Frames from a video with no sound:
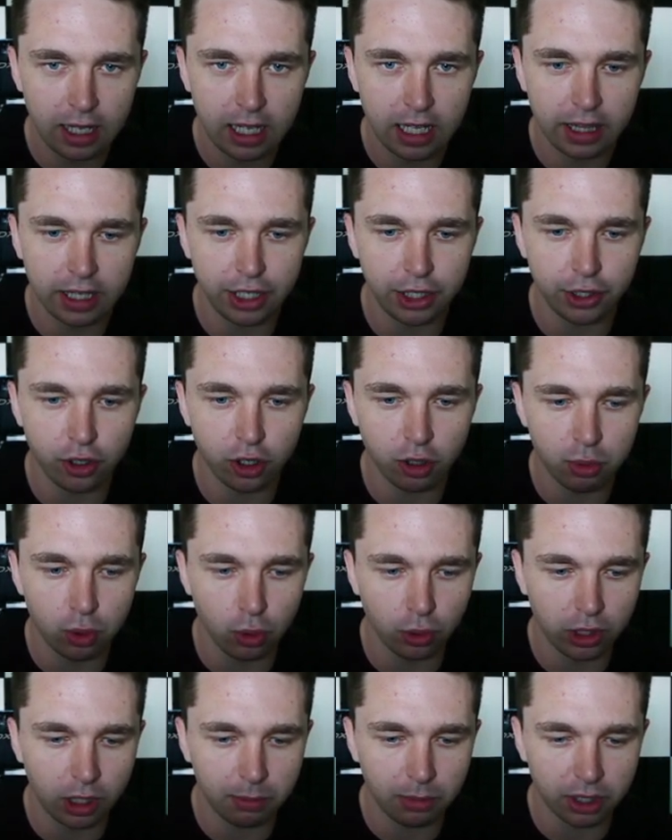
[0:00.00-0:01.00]
and you go to pool
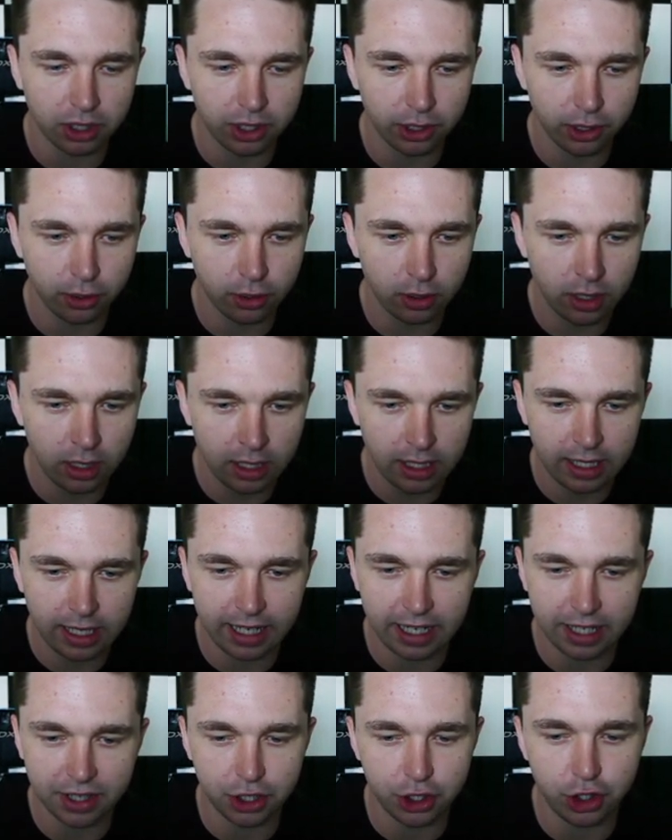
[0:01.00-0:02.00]
number 2, and
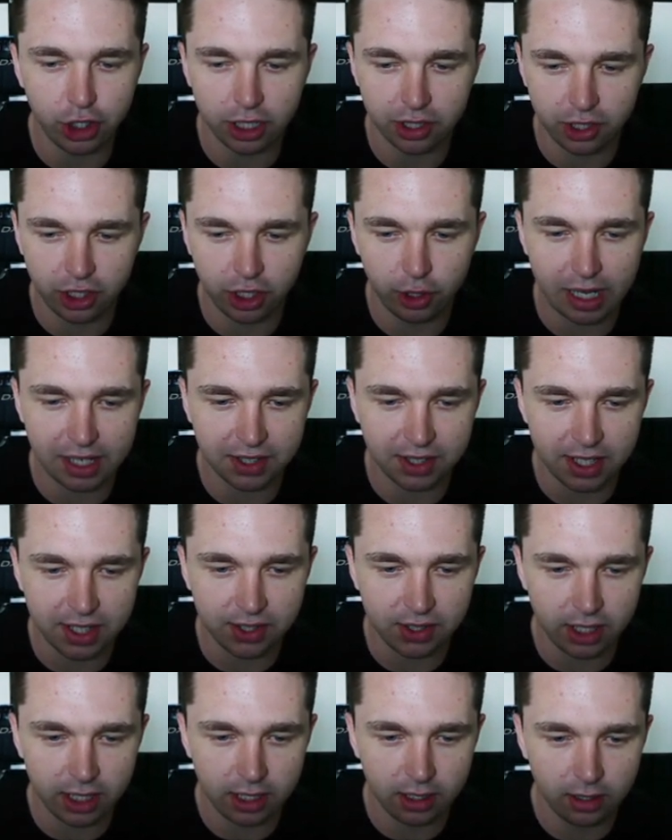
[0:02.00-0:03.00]
it's just
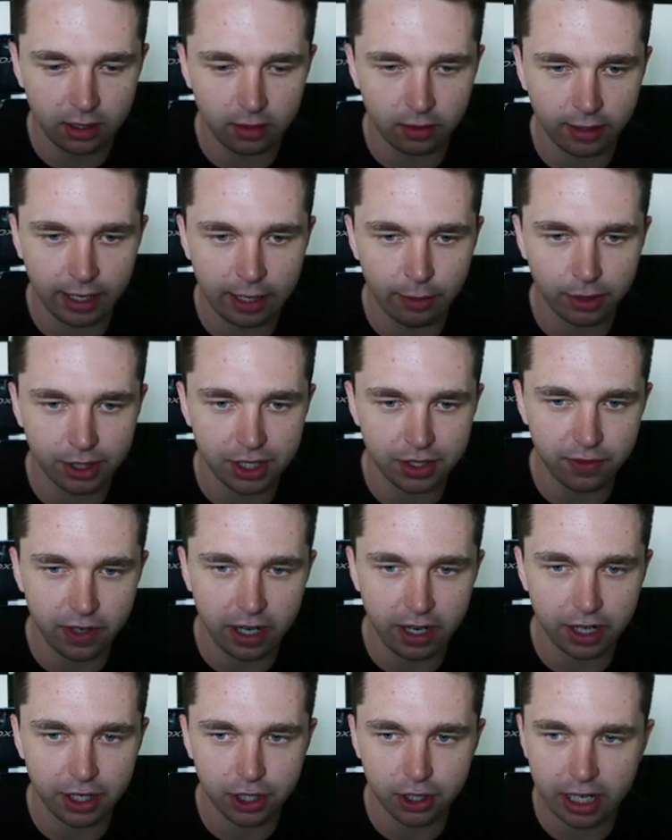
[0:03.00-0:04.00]
USDC, right, which is very
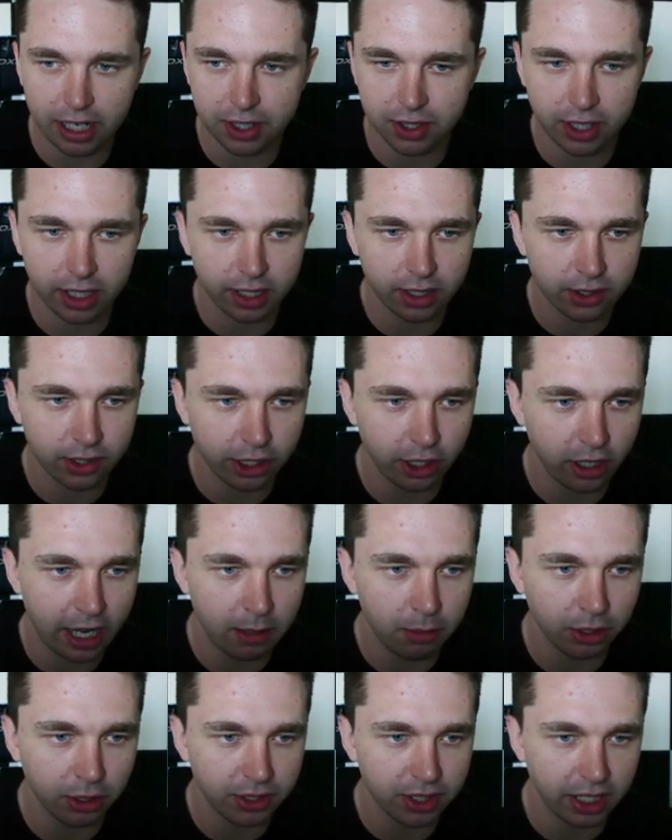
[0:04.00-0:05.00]
interesting. So you're
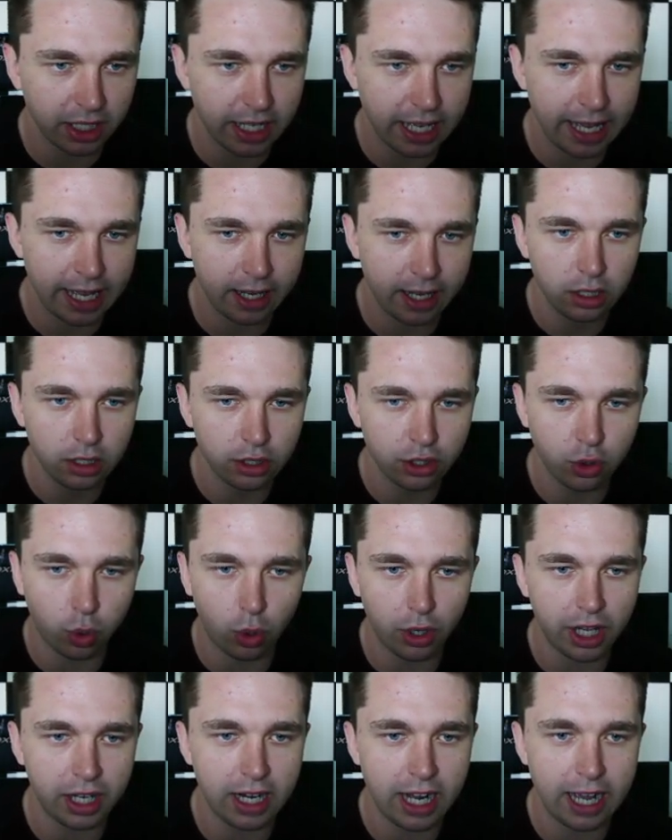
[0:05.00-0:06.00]
able to get
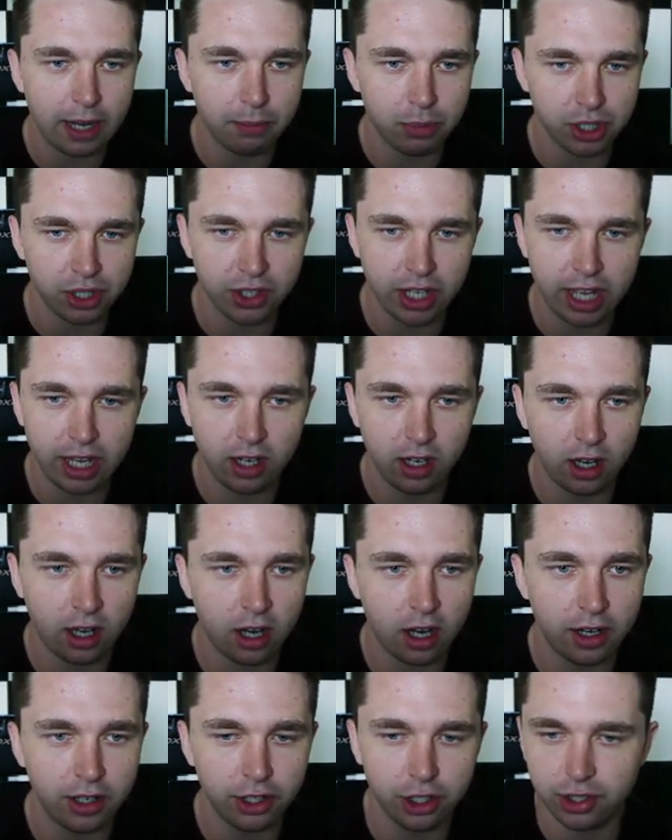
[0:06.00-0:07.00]
29%
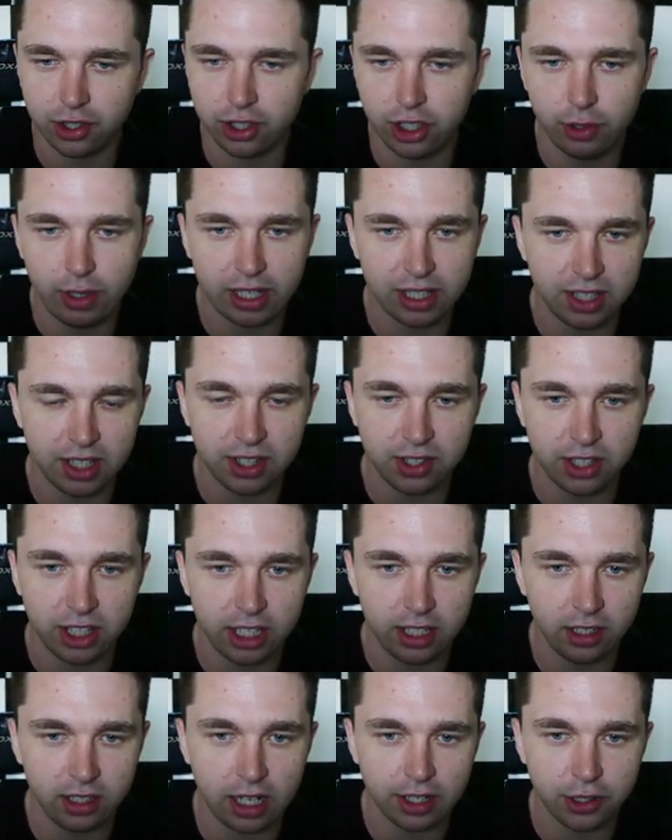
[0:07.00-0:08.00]
on just USDC,
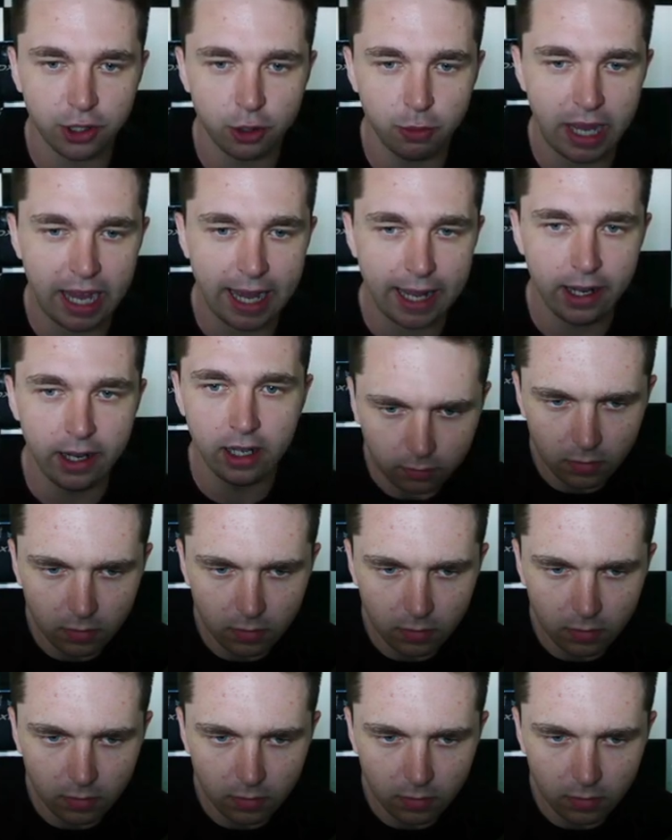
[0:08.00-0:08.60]
not too bad.